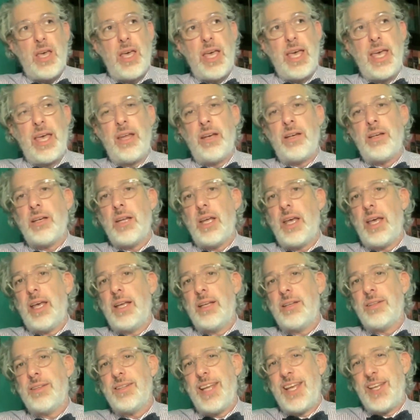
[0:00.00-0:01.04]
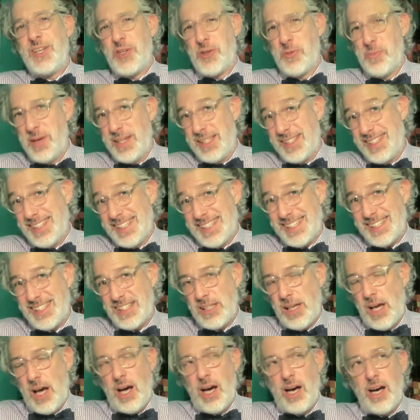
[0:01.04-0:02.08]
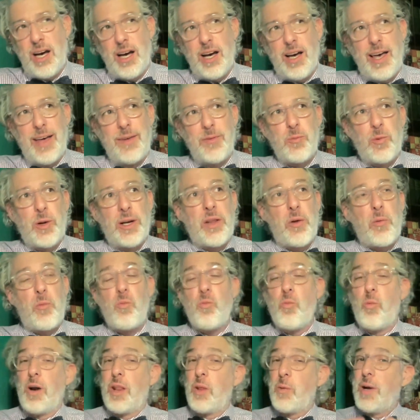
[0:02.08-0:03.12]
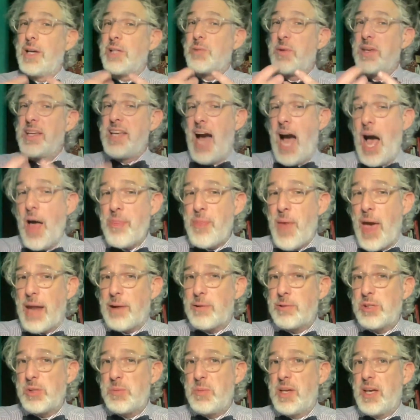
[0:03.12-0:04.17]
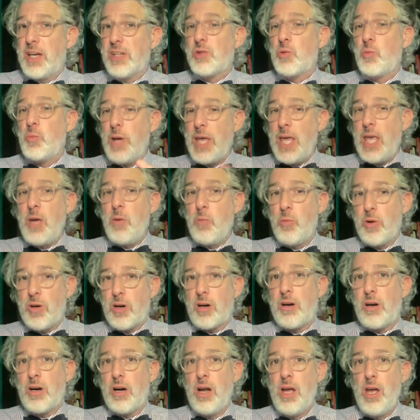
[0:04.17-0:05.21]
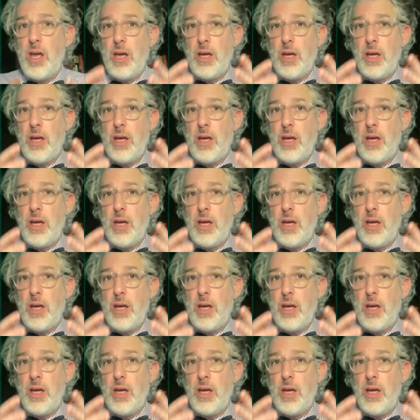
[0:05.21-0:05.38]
in your business. And one of the ways we got that was because we were